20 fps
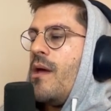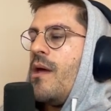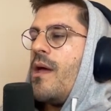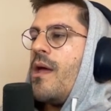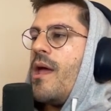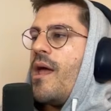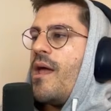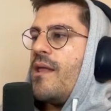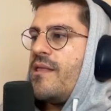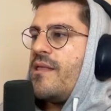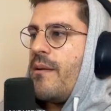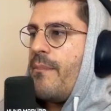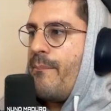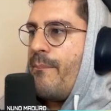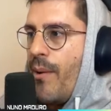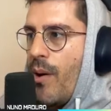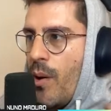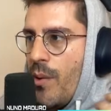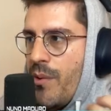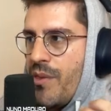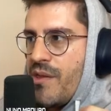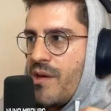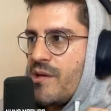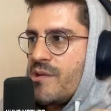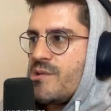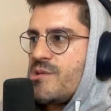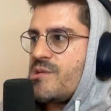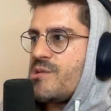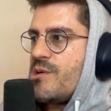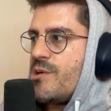and they both
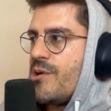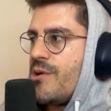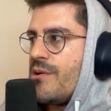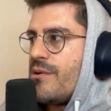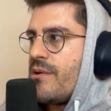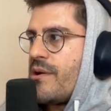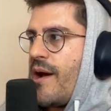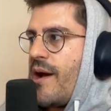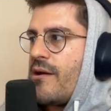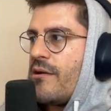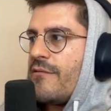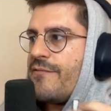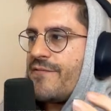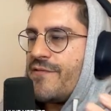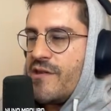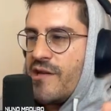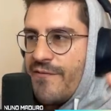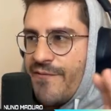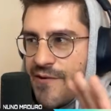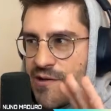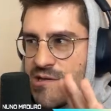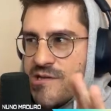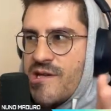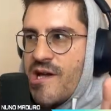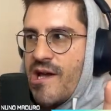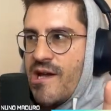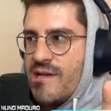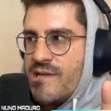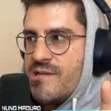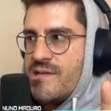concern kind of different
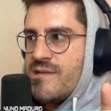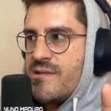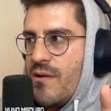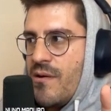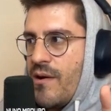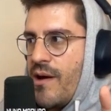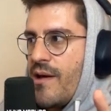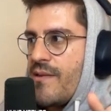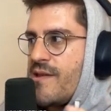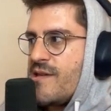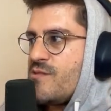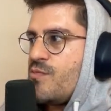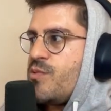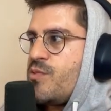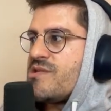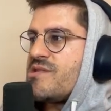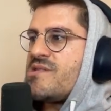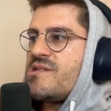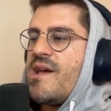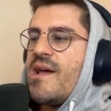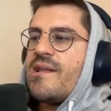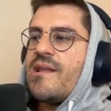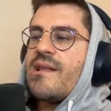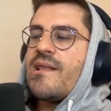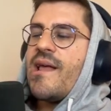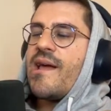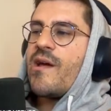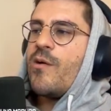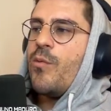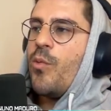dates, okay, this was sent
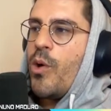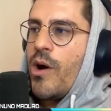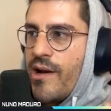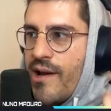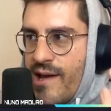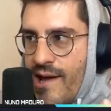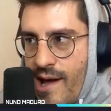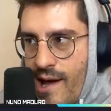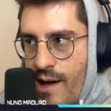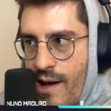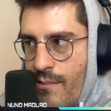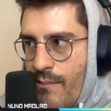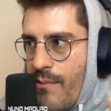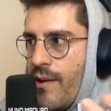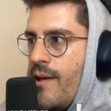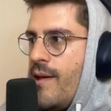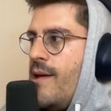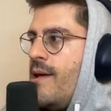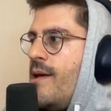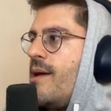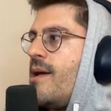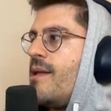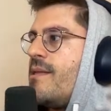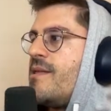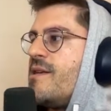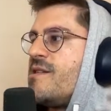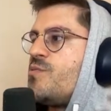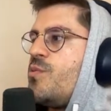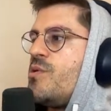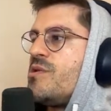at like 1 a.m. and
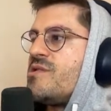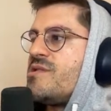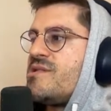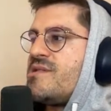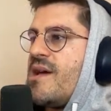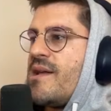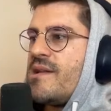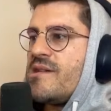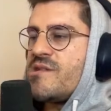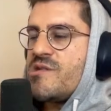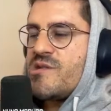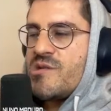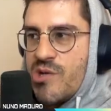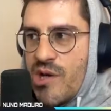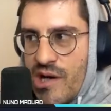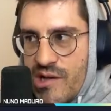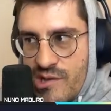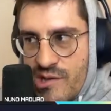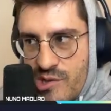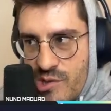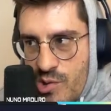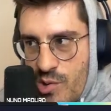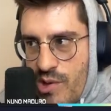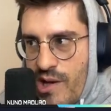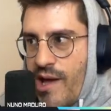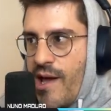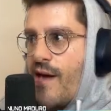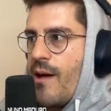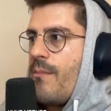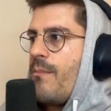this was sent at 2
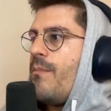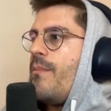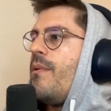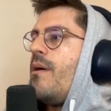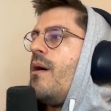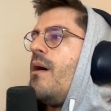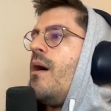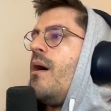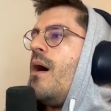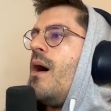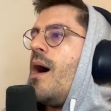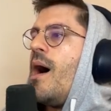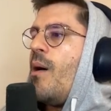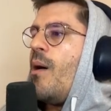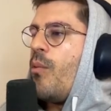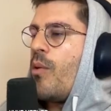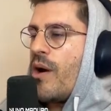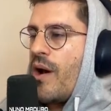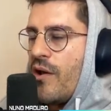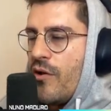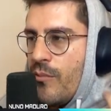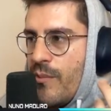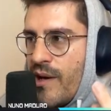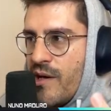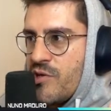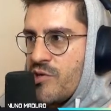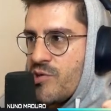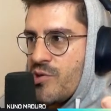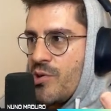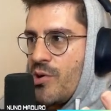a.m. I wanted to make
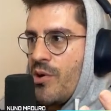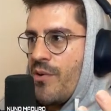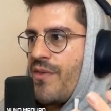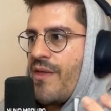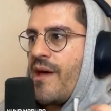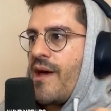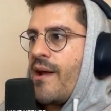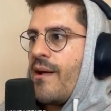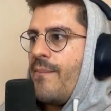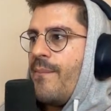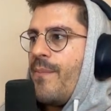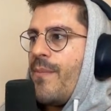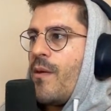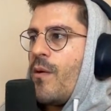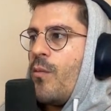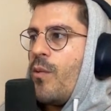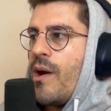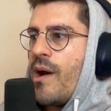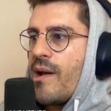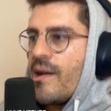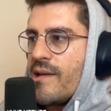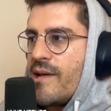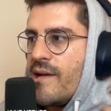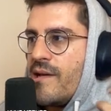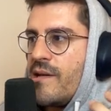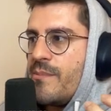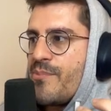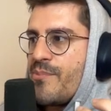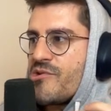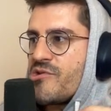sure that we are
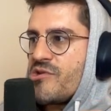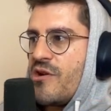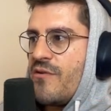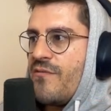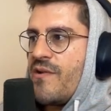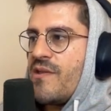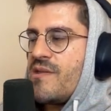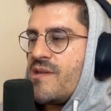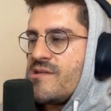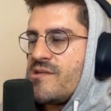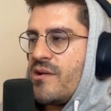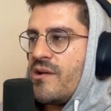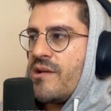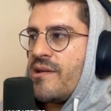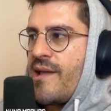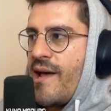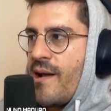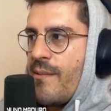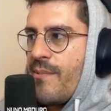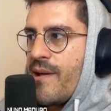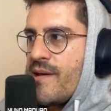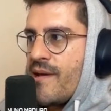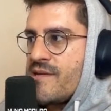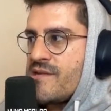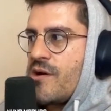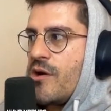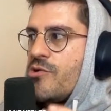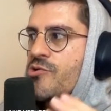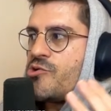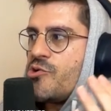literally preserving this on a
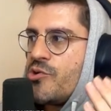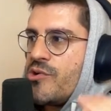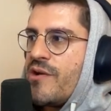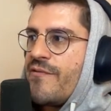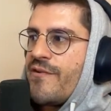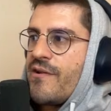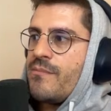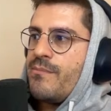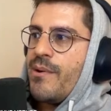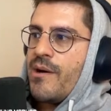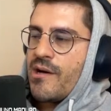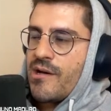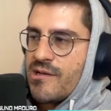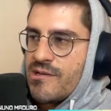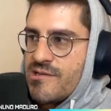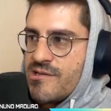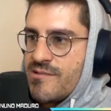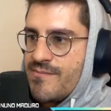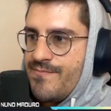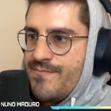database on two different buckets.